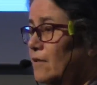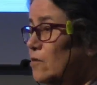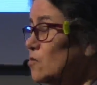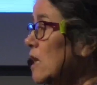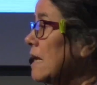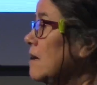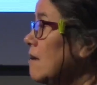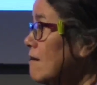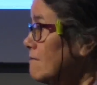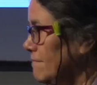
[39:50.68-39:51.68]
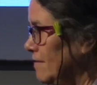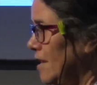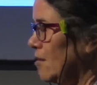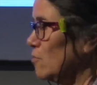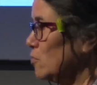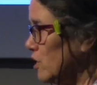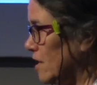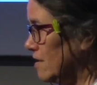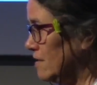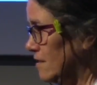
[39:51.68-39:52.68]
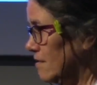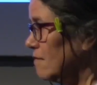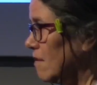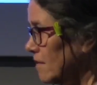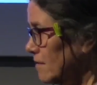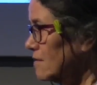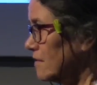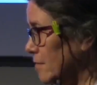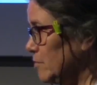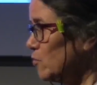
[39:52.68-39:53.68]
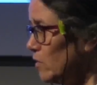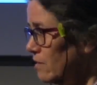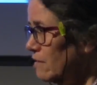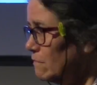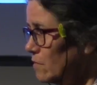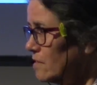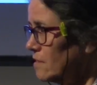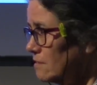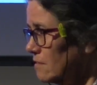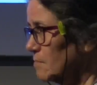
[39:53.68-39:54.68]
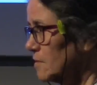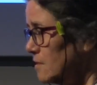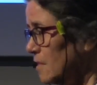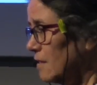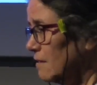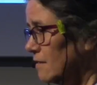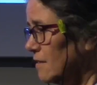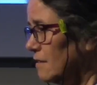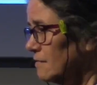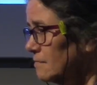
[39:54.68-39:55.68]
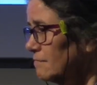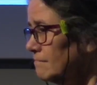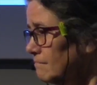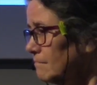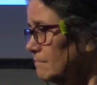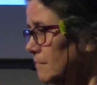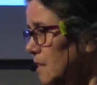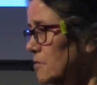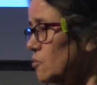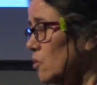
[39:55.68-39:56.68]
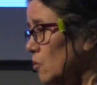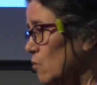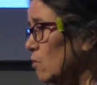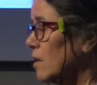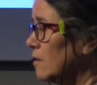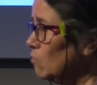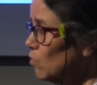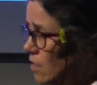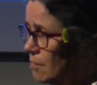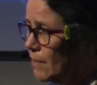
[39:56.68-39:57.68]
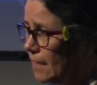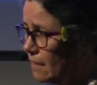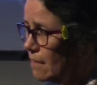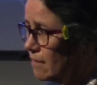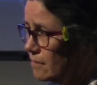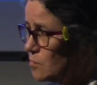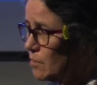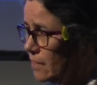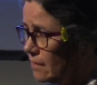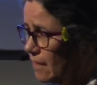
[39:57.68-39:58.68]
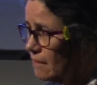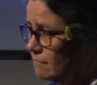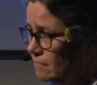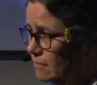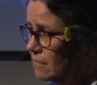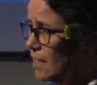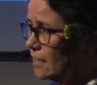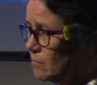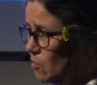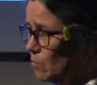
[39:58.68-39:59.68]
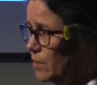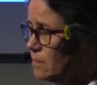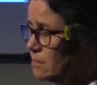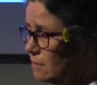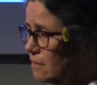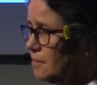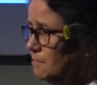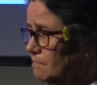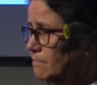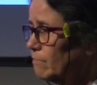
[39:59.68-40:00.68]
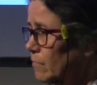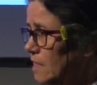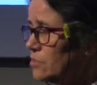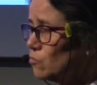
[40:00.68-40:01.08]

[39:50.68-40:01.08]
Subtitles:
there's not enough heterogeneity, honestly, between the different systems. And So no, we're not planning on splitting that at the moment. It's